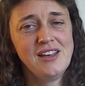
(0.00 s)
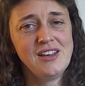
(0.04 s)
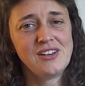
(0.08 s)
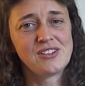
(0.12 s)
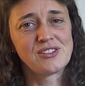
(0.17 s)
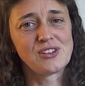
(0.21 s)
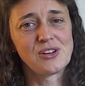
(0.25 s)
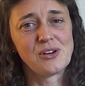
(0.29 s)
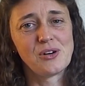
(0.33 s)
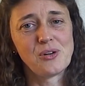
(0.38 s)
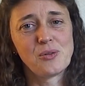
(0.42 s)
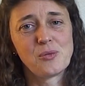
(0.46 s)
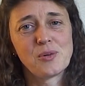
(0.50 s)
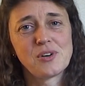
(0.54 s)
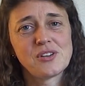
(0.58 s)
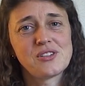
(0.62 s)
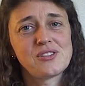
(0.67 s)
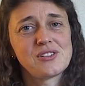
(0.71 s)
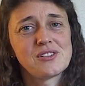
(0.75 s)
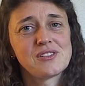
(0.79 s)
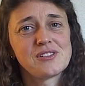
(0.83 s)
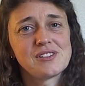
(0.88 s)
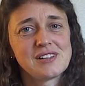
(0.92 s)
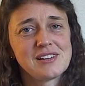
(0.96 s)
So we're
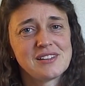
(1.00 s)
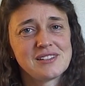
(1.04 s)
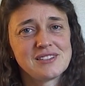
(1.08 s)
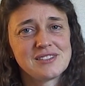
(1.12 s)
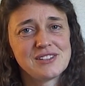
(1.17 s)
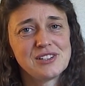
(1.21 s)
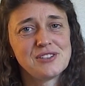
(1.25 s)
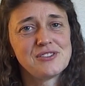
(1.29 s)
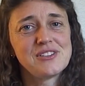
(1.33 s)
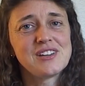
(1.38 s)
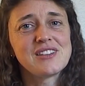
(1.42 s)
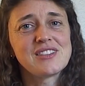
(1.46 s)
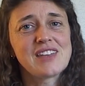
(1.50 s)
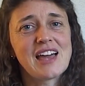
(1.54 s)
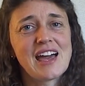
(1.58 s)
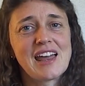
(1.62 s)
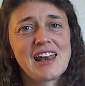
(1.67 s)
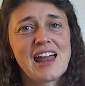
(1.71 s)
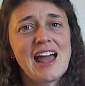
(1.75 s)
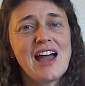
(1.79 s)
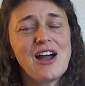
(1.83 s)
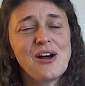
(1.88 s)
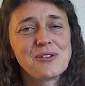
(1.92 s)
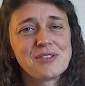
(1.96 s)
certainly living that
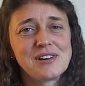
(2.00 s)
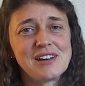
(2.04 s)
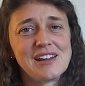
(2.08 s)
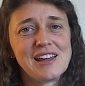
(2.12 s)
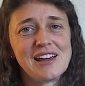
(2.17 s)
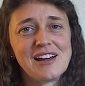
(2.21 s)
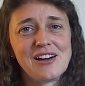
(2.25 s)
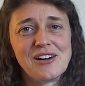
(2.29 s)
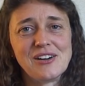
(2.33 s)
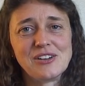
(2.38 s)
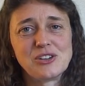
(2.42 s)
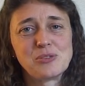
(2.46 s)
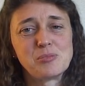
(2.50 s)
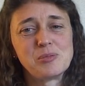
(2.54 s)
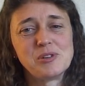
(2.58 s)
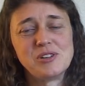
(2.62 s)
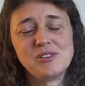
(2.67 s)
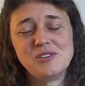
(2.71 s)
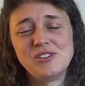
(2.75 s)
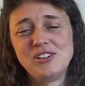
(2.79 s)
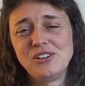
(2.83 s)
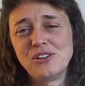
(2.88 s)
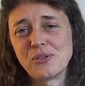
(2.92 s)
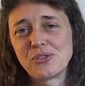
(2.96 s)
out now. It's
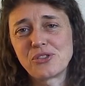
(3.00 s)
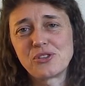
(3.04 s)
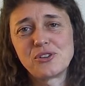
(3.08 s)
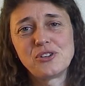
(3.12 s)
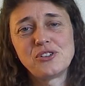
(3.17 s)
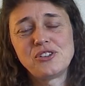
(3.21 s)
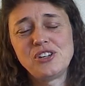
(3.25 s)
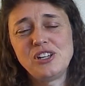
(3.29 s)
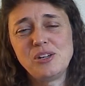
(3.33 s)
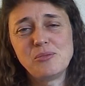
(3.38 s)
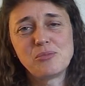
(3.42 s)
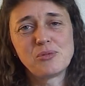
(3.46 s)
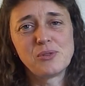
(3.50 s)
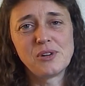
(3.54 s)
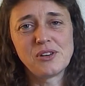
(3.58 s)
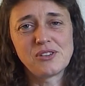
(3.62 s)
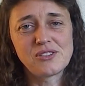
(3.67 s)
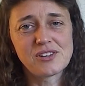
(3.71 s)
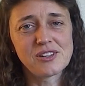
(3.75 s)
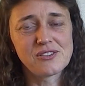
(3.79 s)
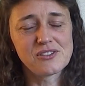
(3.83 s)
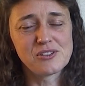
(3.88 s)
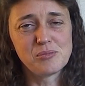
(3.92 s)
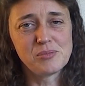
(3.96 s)
been, you know,
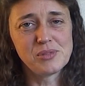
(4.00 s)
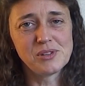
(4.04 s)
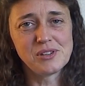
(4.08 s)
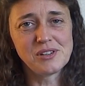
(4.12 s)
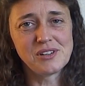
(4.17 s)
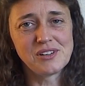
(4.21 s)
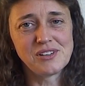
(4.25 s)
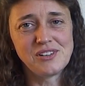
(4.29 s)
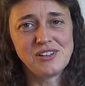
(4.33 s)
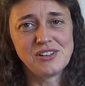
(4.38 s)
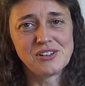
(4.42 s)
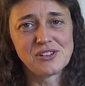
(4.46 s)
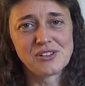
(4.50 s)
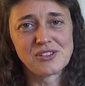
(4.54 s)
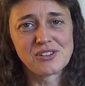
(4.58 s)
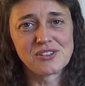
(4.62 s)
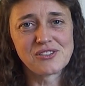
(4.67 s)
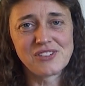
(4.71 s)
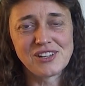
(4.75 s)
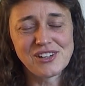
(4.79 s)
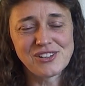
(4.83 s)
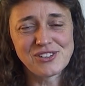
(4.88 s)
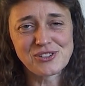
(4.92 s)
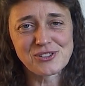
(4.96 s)
13.7 billion years
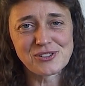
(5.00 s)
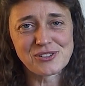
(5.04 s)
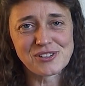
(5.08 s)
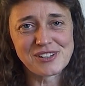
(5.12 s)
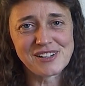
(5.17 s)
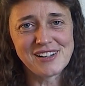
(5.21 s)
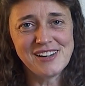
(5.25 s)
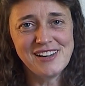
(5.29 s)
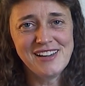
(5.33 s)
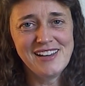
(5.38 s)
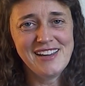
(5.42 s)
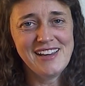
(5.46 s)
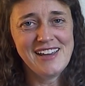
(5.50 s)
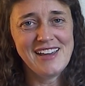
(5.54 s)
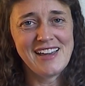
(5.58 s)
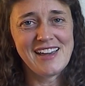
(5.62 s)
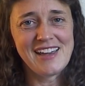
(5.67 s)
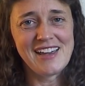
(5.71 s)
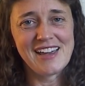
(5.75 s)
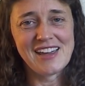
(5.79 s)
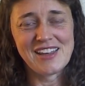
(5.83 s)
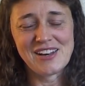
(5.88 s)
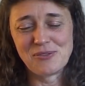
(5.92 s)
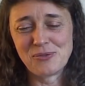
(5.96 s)
of history,
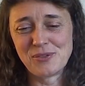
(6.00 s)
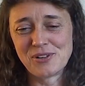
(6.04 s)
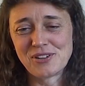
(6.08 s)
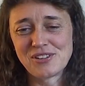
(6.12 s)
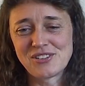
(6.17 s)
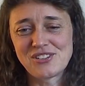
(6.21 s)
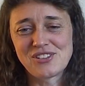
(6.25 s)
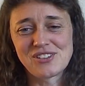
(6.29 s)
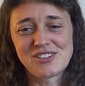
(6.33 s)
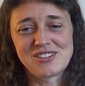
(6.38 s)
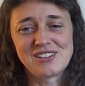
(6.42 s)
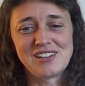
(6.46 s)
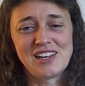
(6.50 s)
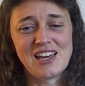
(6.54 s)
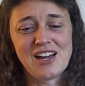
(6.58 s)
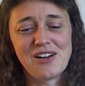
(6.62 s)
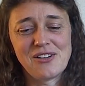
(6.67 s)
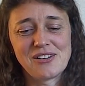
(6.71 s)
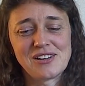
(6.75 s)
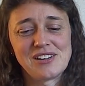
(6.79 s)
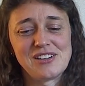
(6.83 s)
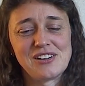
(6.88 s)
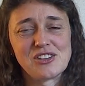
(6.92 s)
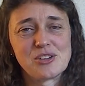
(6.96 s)
and we're just
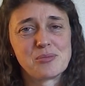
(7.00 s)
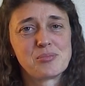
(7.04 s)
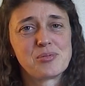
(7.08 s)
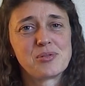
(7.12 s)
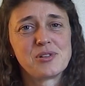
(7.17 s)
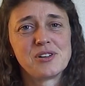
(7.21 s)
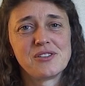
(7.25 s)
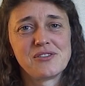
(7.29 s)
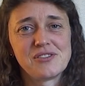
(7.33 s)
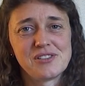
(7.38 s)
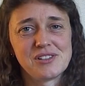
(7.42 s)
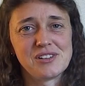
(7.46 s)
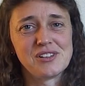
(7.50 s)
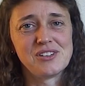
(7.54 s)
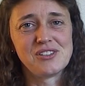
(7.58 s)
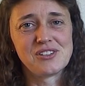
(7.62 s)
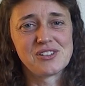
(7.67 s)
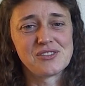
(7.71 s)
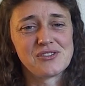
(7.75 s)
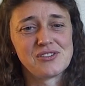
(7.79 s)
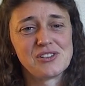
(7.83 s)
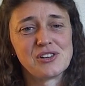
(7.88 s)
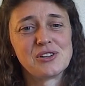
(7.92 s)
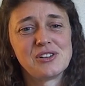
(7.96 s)
now getting the privilege
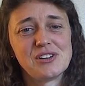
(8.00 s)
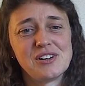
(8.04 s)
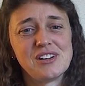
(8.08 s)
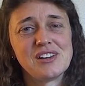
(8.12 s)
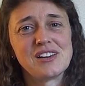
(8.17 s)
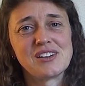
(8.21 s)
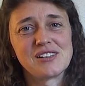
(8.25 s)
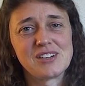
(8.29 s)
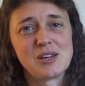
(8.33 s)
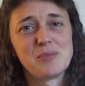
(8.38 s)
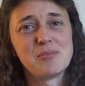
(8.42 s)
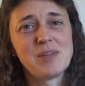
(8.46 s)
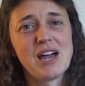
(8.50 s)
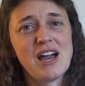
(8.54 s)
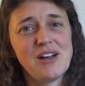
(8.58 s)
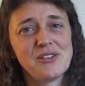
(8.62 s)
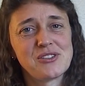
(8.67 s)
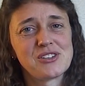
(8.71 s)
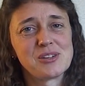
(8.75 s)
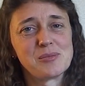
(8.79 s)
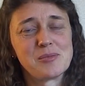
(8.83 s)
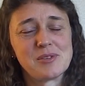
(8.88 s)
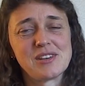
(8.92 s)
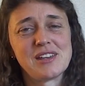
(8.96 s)
of learning about
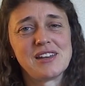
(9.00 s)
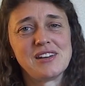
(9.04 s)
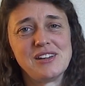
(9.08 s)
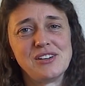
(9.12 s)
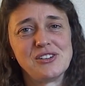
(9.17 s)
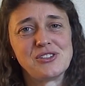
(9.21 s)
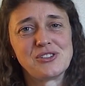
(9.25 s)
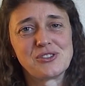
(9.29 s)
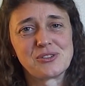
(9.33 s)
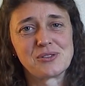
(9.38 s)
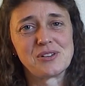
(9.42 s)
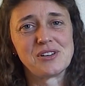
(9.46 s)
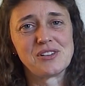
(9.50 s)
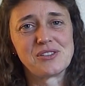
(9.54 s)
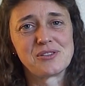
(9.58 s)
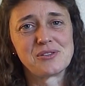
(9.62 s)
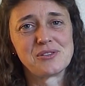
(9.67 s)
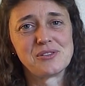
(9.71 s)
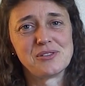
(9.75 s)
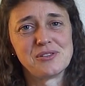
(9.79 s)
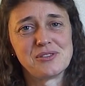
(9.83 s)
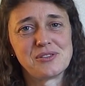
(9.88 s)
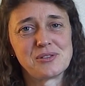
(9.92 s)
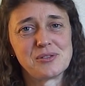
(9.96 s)
some of that history
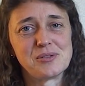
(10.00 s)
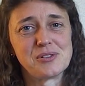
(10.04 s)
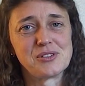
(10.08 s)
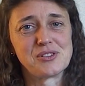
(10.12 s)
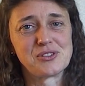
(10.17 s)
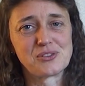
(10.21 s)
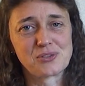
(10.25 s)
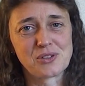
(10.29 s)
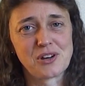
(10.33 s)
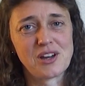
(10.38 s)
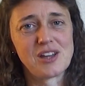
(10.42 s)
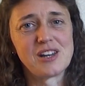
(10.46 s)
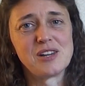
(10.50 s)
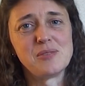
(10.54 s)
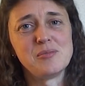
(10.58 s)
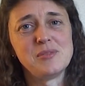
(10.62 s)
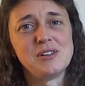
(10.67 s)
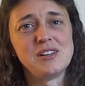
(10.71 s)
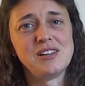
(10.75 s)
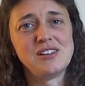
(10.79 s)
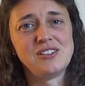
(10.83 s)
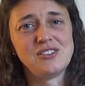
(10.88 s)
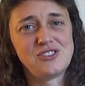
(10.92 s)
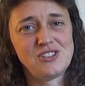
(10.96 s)
through
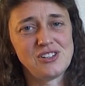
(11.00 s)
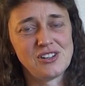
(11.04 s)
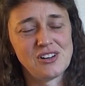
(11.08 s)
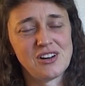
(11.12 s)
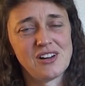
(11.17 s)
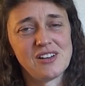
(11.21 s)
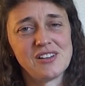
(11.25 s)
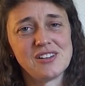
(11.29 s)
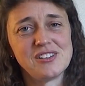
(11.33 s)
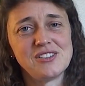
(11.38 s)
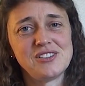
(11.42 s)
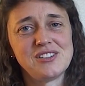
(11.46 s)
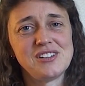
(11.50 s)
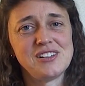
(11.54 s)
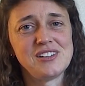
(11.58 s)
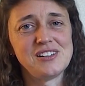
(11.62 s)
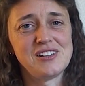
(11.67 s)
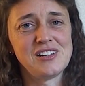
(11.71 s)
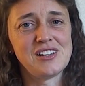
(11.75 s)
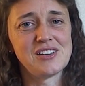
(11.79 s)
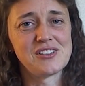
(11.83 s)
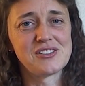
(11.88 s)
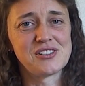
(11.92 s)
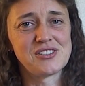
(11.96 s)
astronomy, geology, and
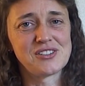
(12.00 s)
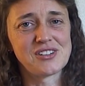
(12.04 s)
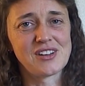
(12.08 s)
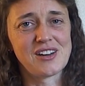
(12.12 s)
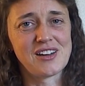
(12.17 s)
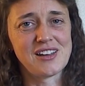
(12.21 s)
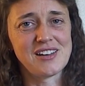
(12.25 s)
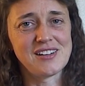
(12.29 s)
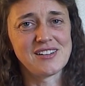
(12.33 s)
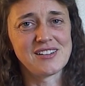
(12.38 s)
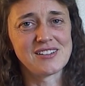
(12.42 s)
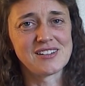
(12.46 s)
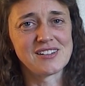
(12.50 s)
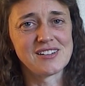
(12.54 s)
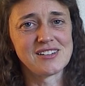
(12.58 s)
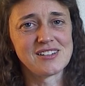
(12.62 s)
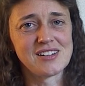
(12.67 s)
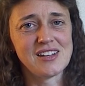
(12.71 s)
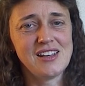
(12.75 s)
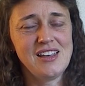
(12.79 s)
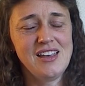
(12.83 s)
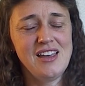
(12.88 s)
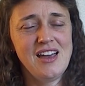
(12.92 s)
the other sciences.